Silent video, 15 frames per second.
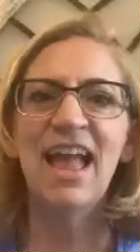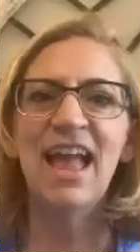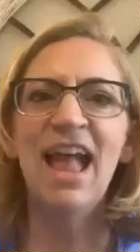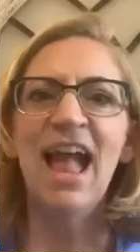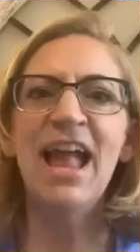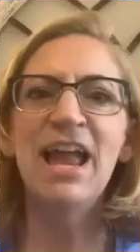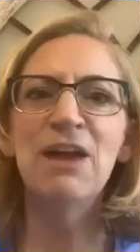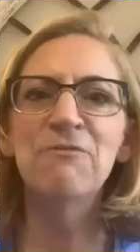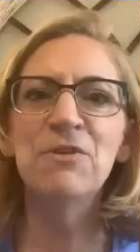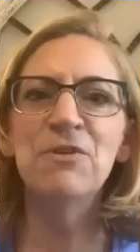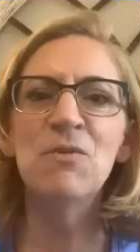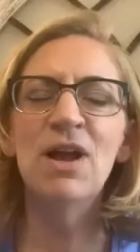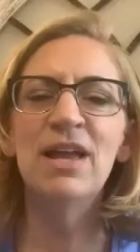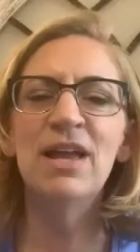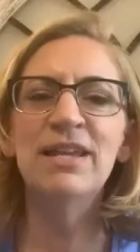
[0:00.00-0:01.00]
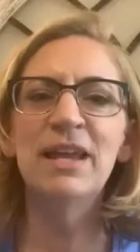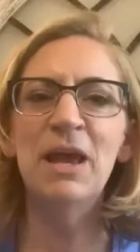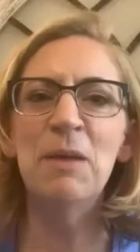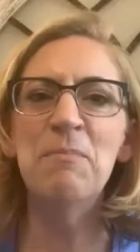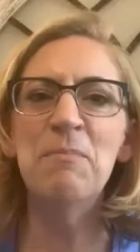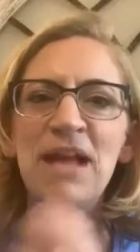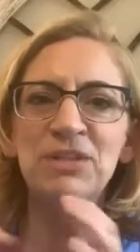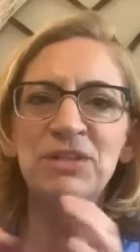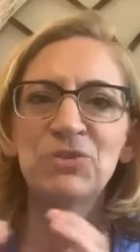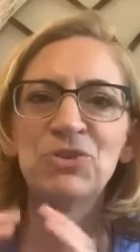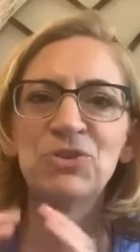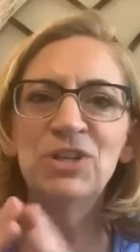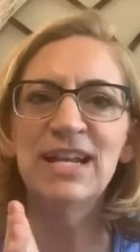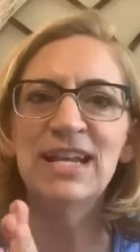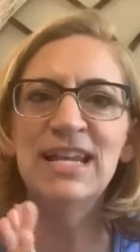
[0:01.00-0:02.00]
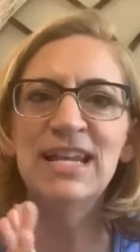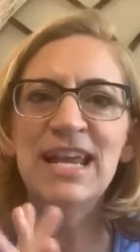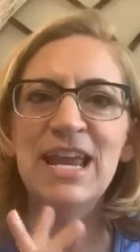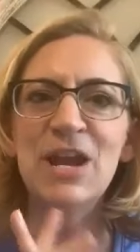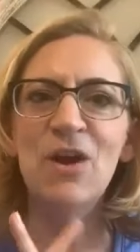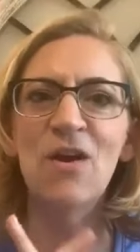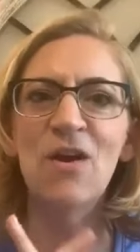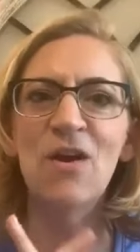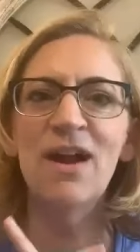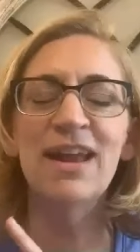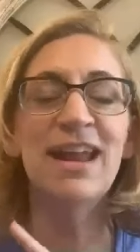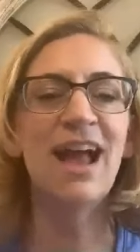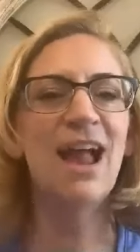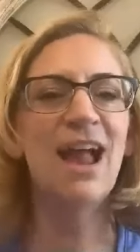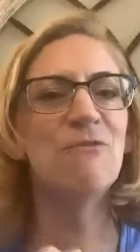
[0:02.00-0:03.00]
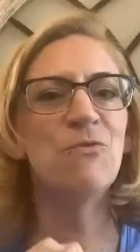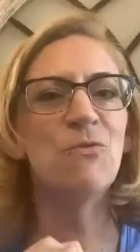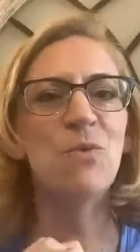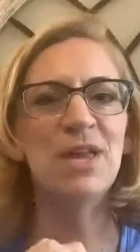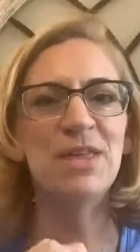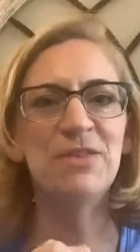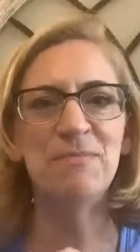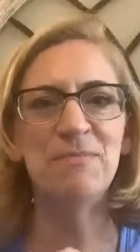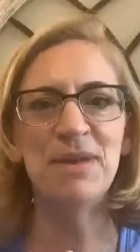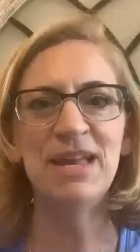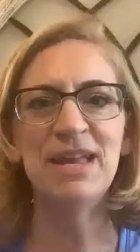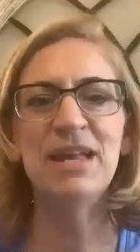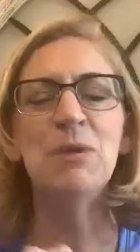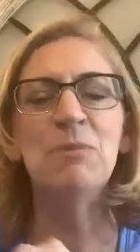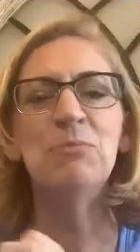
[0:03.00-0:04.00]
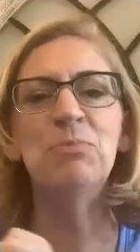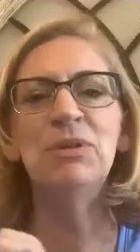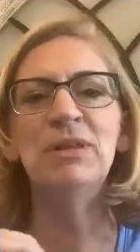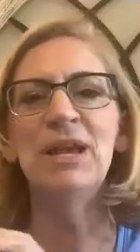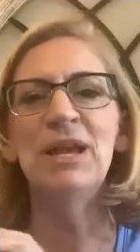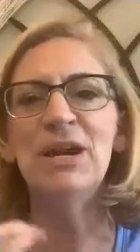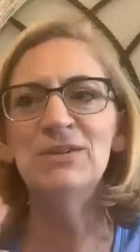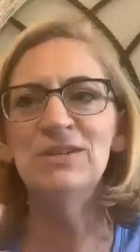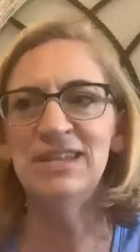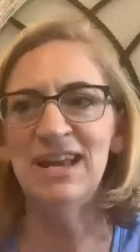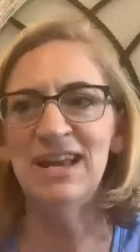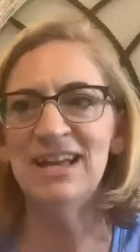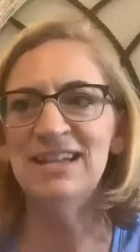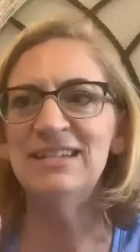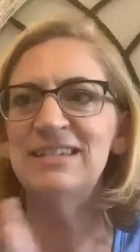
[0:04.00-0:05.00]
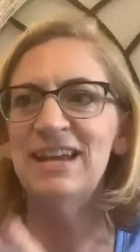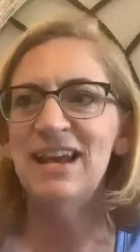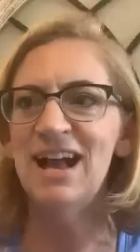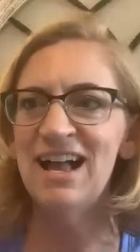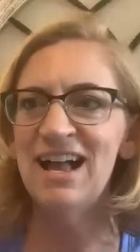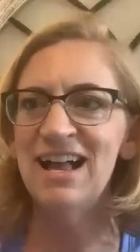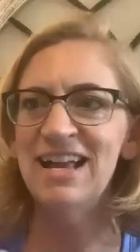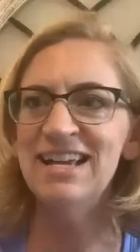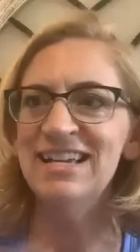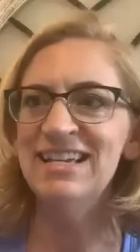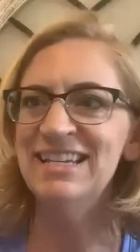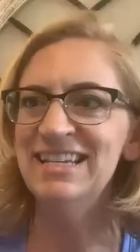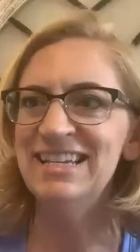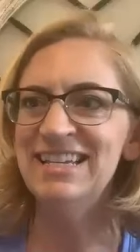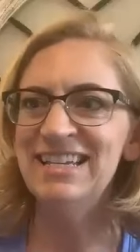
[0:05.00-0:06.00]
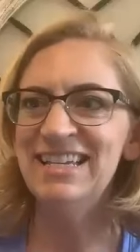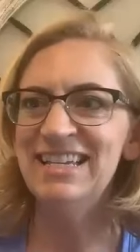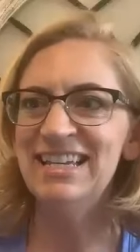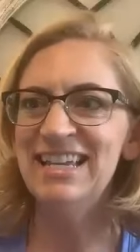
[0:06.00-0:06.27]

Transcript: Hey everyone, uh, Pastor Shannon here, and I have with me Blair Zant. Say hi. Hey